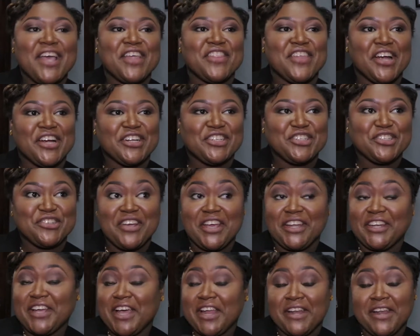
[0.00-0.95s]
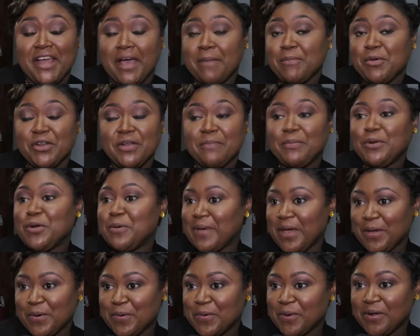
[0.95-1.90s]
They are trained, and I'm going to blow
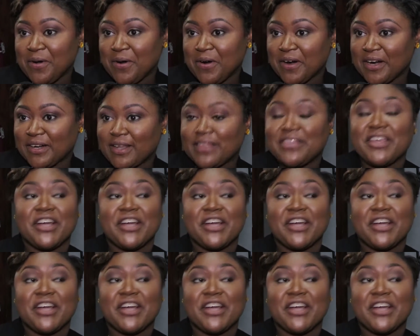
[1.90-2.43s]
my own horn.